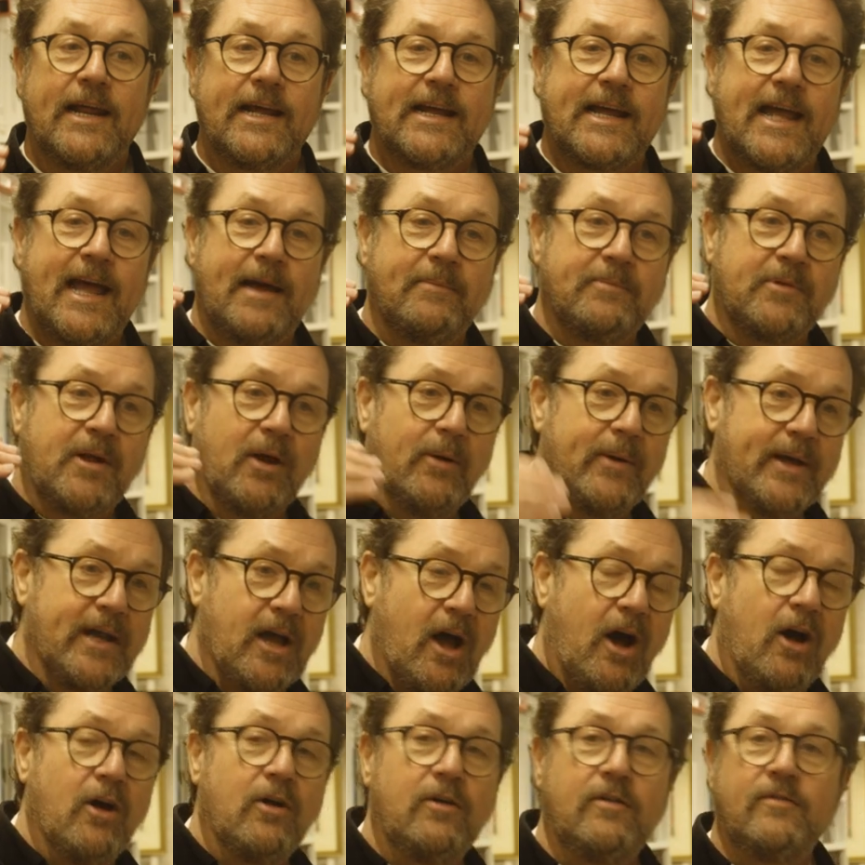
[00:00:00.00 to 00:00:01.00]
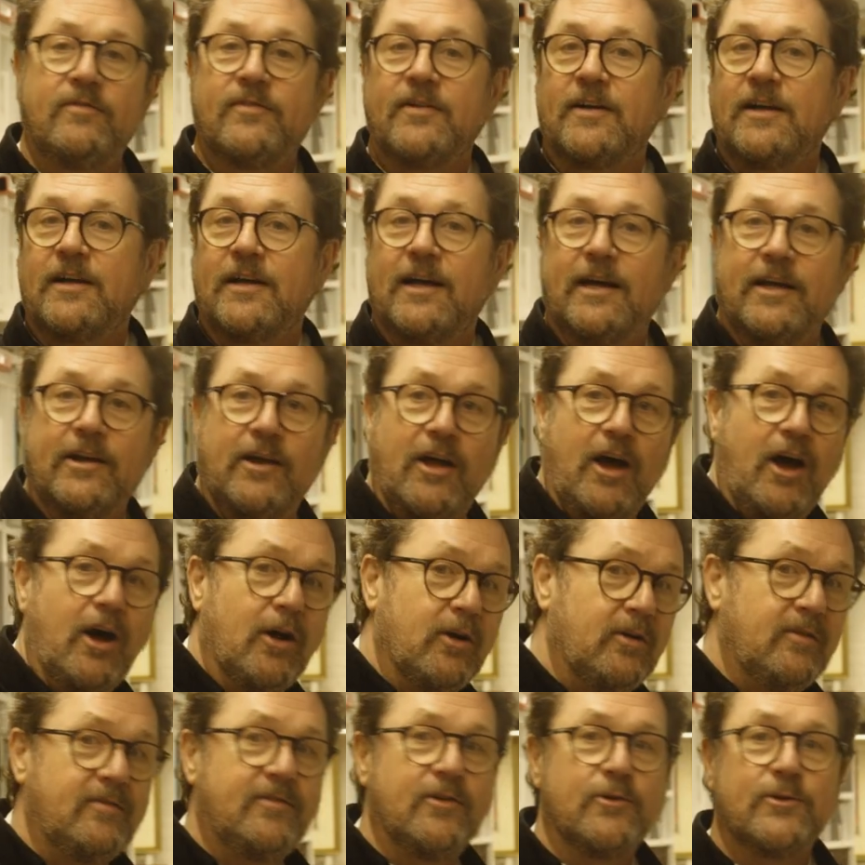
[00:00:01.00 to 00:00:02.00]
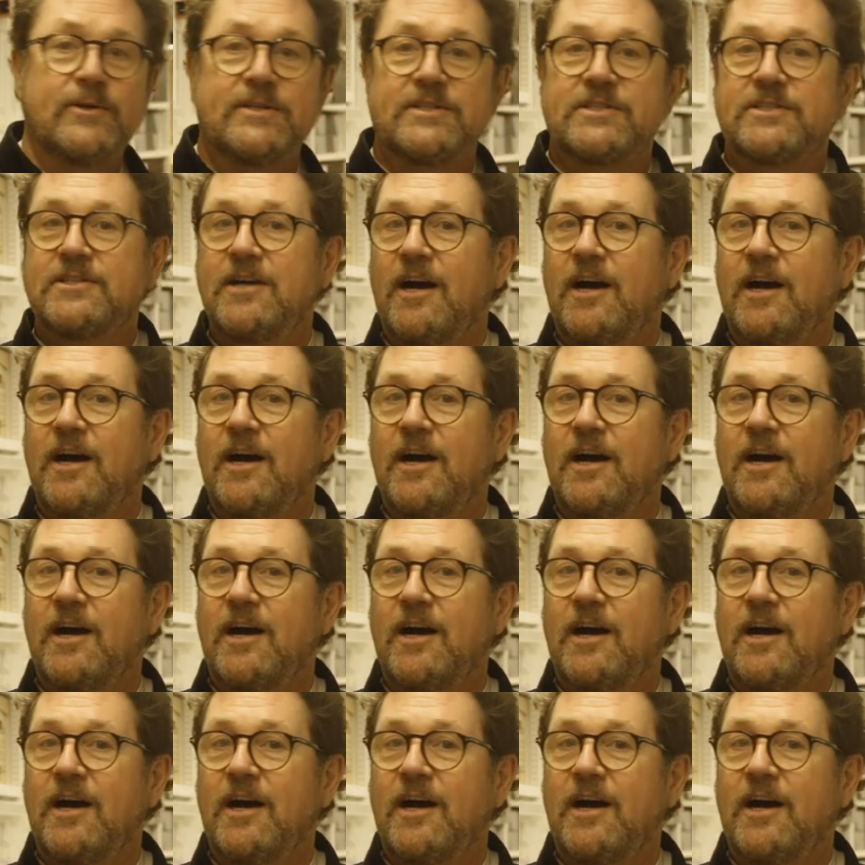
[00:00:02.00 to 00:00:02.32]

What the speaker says: it kept going over and over its